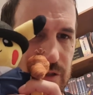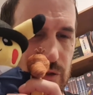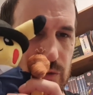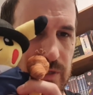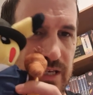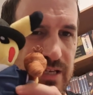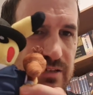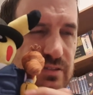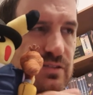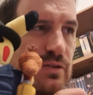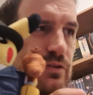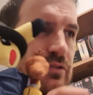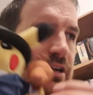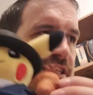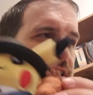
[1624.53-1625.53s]
you hear is
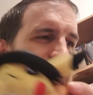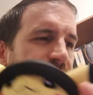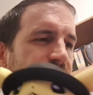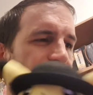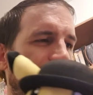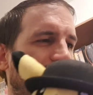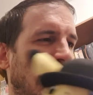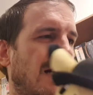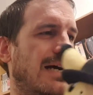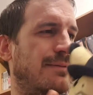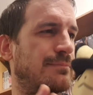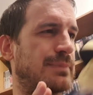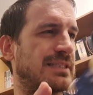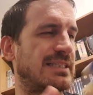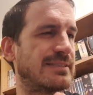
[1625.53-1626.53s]
so great.
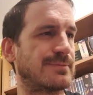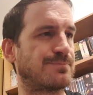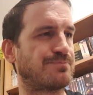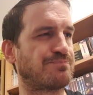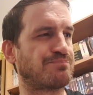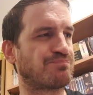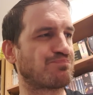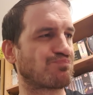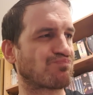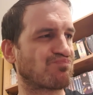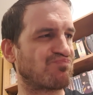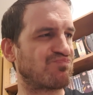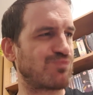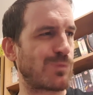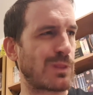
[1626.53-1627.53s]
Um, but yeah,
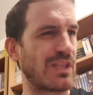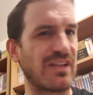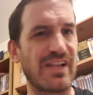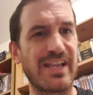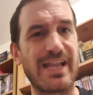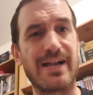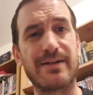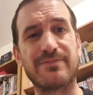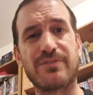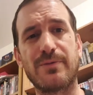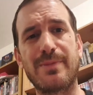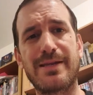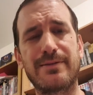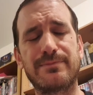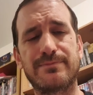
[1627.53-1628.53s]
yeah, for
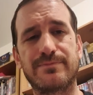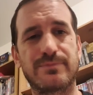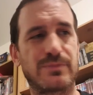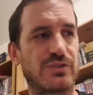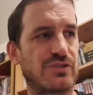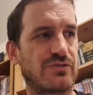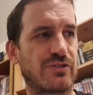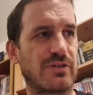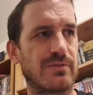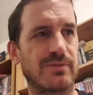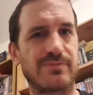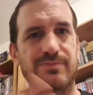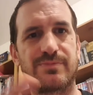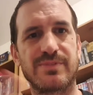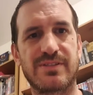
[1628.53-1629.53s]
me, I'm just trying
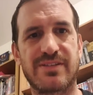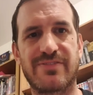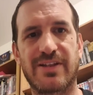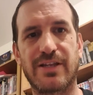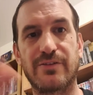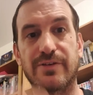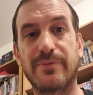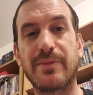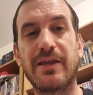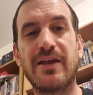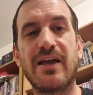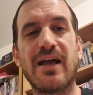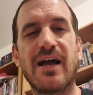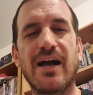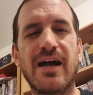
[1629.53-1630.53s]
to fell over.
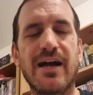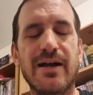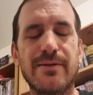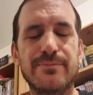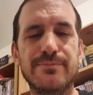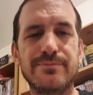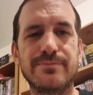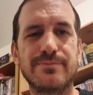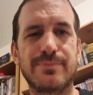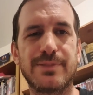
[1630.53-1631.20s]
Um,